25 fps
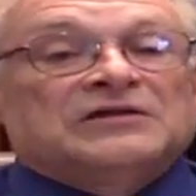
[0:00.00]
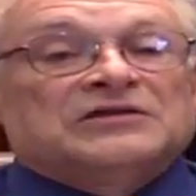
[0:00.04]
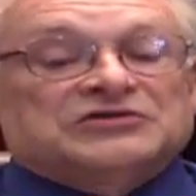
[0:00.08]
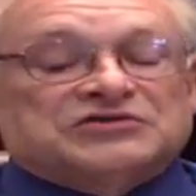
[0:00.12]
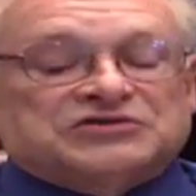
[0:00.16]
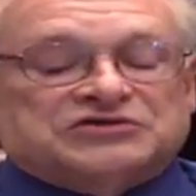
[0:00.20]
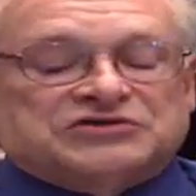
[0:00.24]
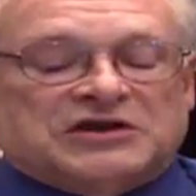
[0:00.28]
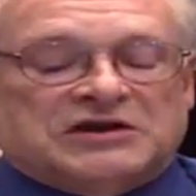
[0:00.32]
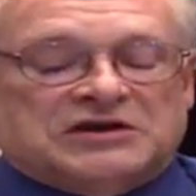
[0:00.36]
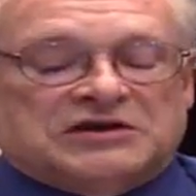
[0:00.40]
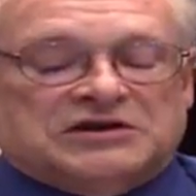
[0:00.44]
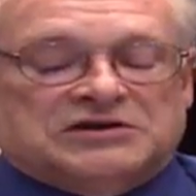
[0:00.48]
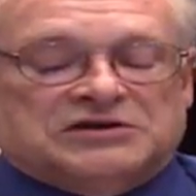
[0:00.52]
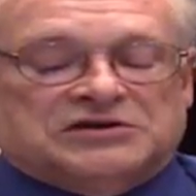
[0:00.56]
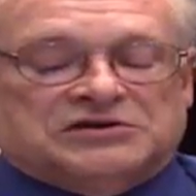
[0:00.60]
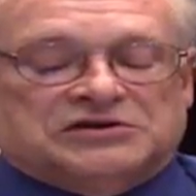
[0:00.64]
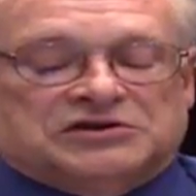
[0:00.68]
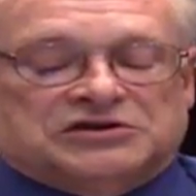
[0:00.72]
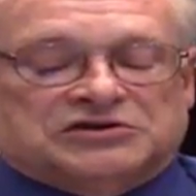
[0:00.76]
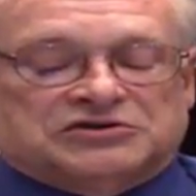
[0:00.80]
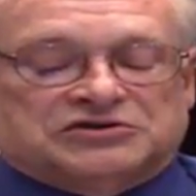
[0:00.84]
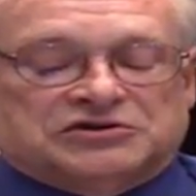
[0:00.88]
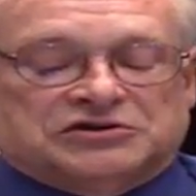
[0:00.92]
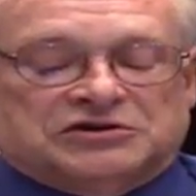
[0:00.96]
The second
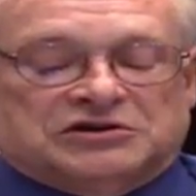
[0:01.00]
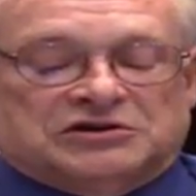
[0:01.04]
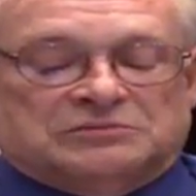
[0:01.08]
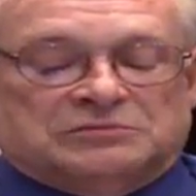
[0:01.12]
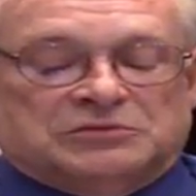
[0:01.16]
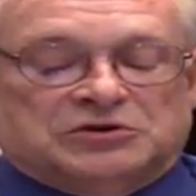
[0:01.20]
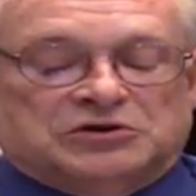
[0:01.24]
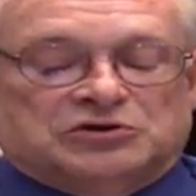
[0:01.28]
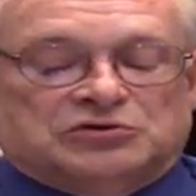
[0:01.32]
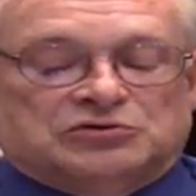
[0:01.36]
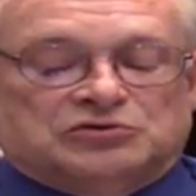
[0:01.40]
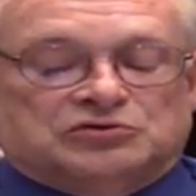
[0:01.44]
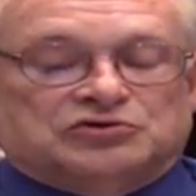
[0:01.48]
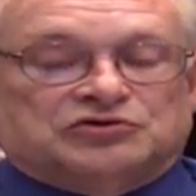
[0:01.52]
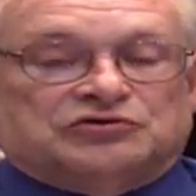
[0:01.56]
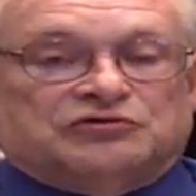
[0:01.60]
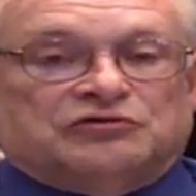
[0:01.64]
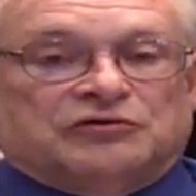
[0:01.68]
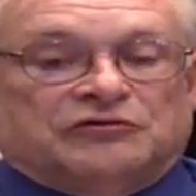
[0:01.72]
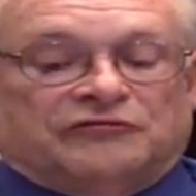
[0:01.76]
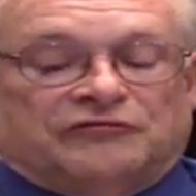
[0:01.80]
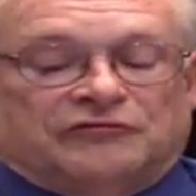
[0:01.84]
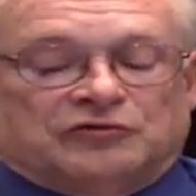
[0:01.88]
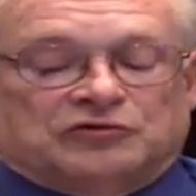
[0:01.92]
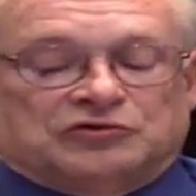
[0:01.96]
edition can be used for
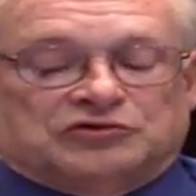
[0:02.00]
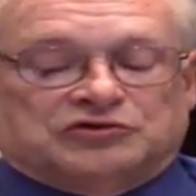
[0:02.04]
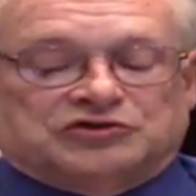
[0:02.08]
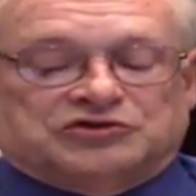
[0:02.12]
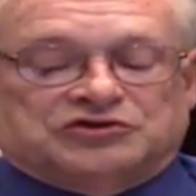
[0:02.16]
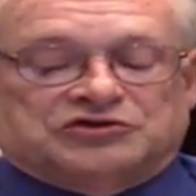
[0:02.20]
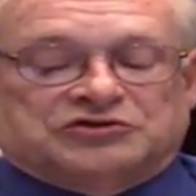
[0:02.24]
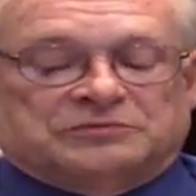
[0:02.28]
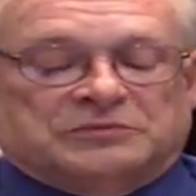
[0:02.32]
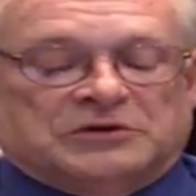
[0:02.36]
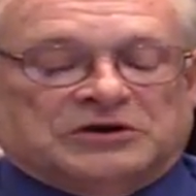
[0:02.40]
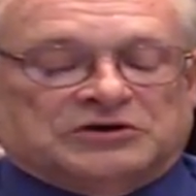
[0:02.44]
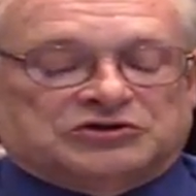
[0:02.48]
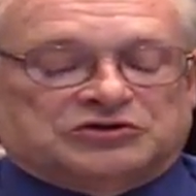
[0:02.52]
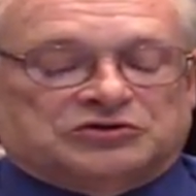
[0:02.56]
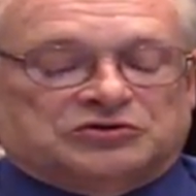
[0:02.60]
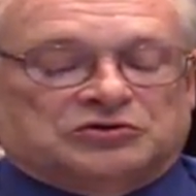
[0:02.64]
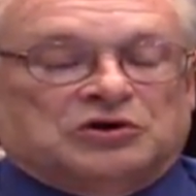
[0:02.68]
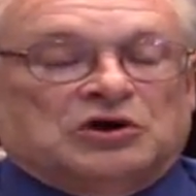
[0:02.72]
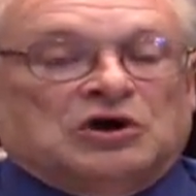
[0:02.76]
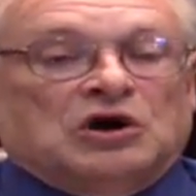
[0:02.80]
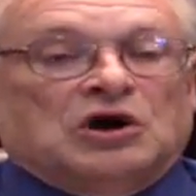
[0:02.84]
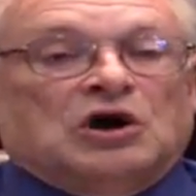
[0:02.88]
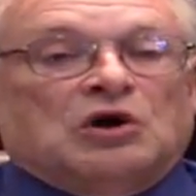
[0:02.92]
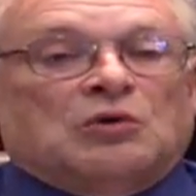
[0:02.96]
the first
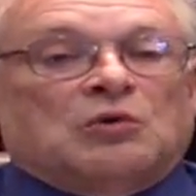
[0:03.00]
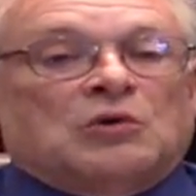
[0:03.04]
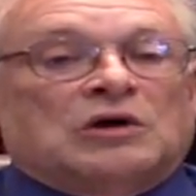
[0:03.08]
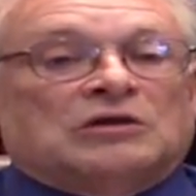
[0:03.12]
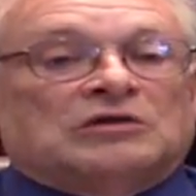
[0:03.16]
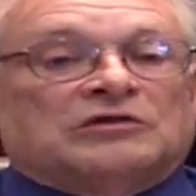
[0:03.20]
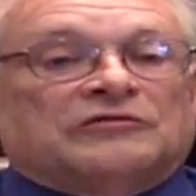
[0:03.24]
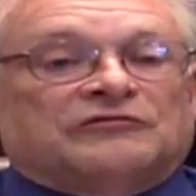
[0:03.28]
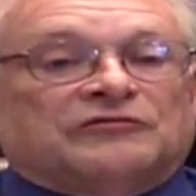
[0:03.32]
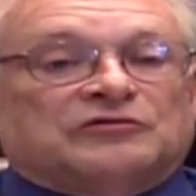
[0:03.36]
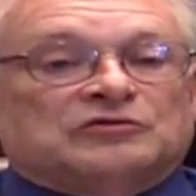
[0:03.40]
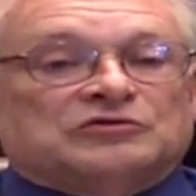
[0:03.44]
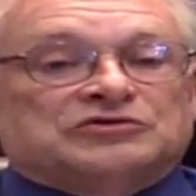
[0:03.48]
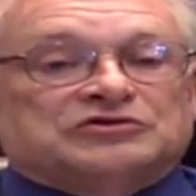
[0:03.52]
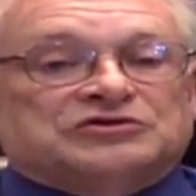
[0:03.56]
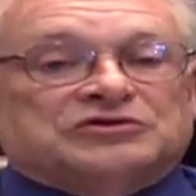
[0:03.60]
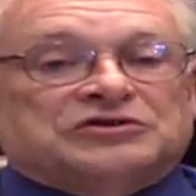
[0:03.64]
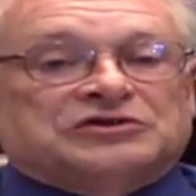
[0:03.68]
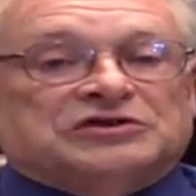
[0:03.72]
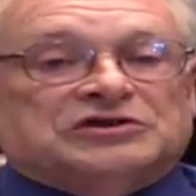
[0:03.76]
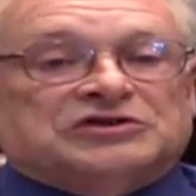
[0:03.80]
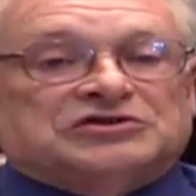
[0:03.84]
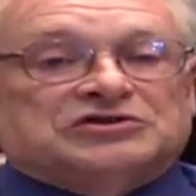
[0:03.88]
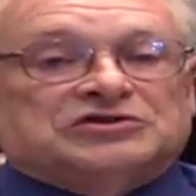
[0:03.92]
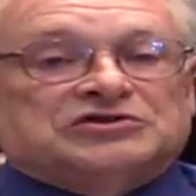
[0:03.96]
semester, while the first
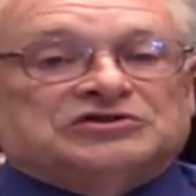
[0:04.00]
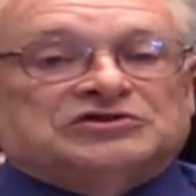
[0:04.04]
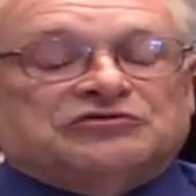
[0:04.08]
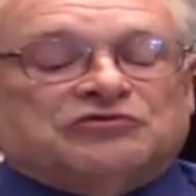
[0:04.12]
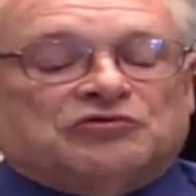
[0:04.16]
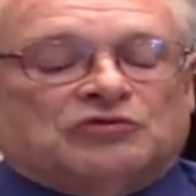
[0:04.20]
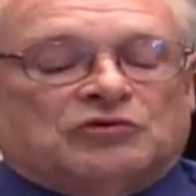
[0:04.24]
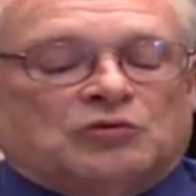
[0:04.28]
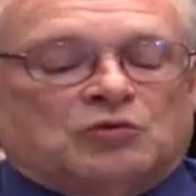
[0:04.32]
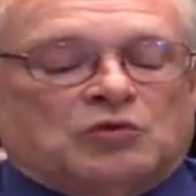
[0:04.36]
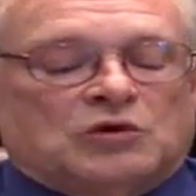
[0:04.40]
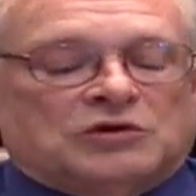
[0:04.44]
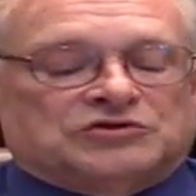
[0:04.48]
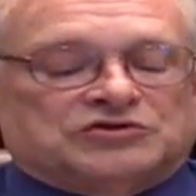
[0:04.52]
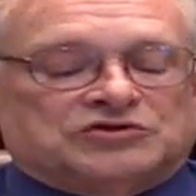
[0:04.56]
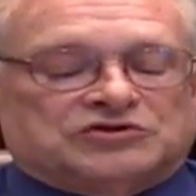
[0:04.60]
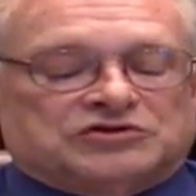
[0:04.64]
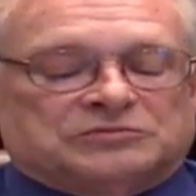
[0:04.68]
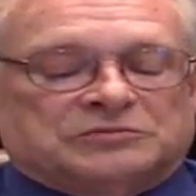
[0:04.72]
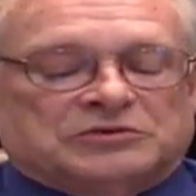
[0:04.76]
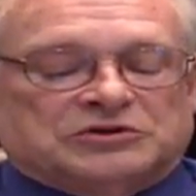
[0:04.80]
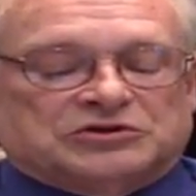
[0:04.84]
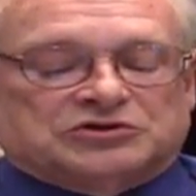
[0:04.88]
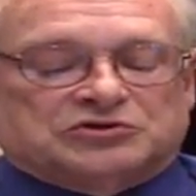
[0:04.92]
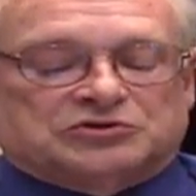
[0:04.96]
edition is for a
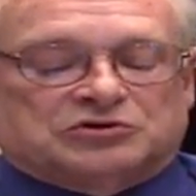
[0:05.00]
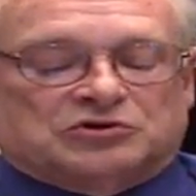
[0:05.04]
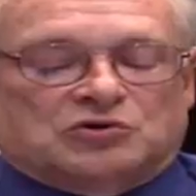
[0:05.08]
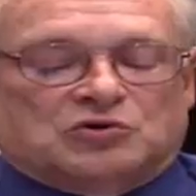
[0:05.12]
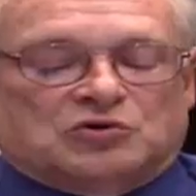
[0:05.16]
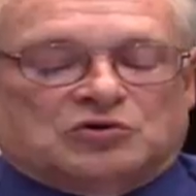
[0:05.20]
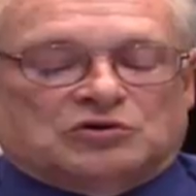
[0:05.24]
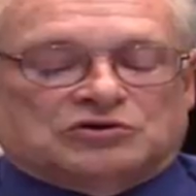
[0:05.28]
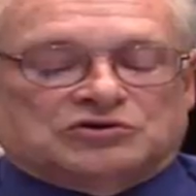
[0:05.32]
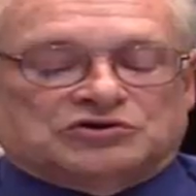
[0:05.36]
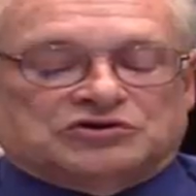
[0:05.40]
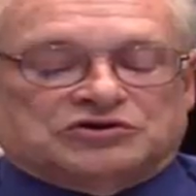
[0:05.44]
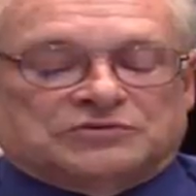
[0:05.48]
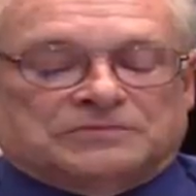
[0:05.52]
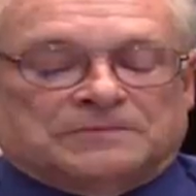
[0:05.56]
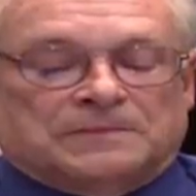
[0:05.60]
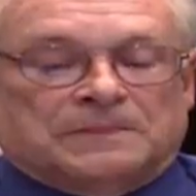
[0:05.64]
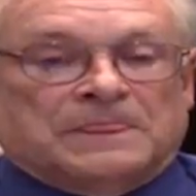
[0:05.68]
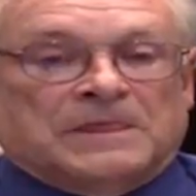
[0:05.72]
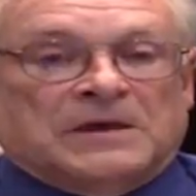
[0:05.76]
one-semester course.